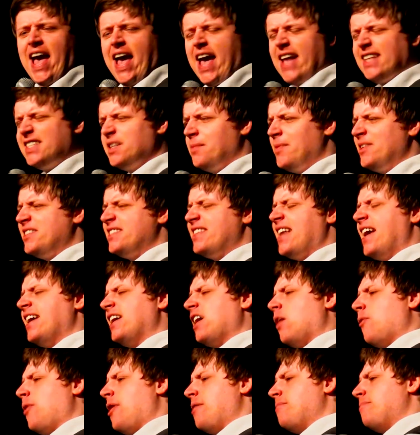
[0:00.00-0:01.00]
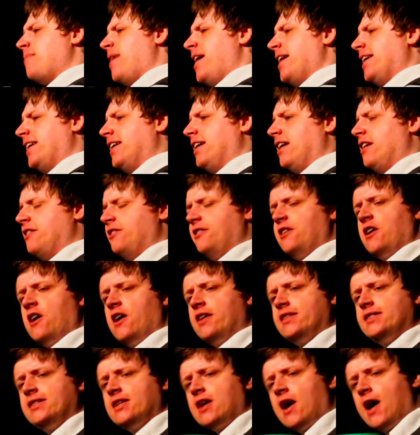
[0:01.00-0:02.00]
it's a mistake I won't make a
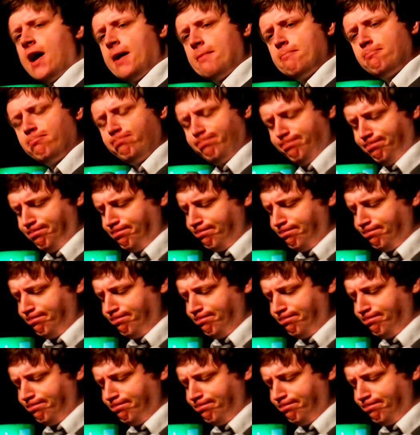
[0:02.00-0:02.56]
third time.